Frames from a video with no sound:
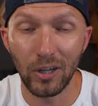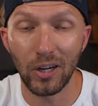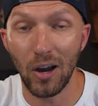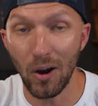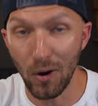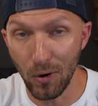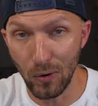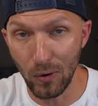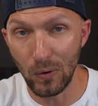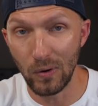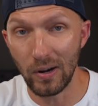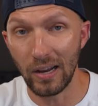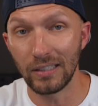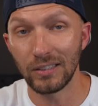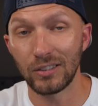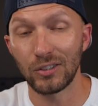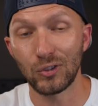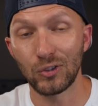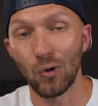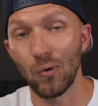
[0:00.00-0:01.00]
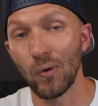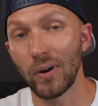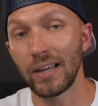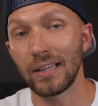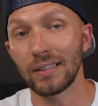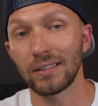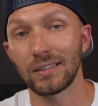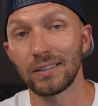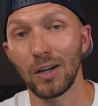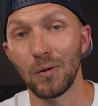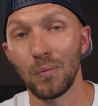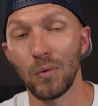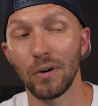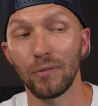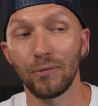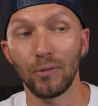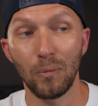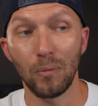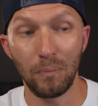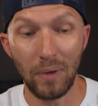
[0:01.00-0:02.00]
code and storing it somewhere
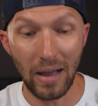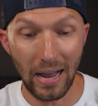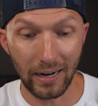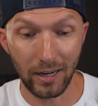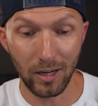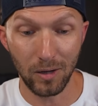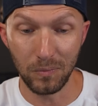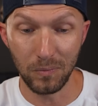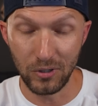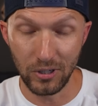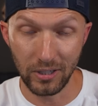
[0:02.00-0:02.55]
for backup